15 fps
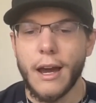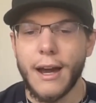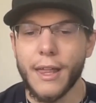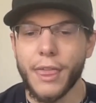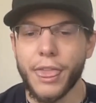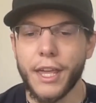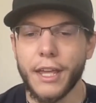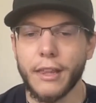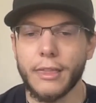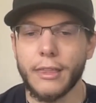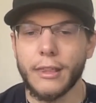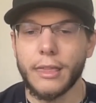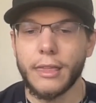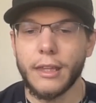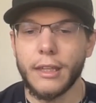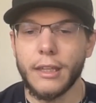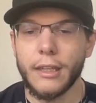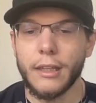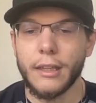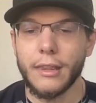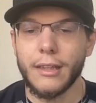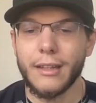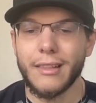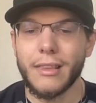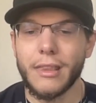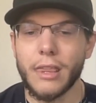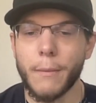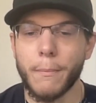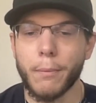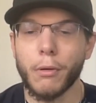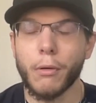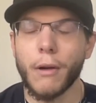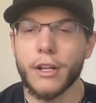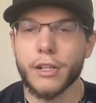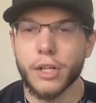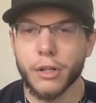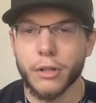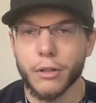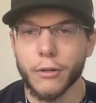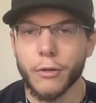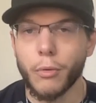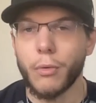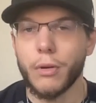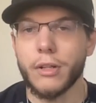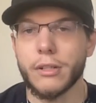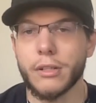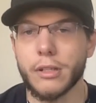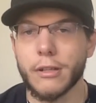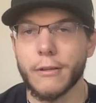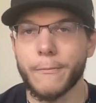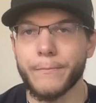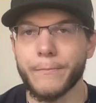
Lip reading: I think that the pressure was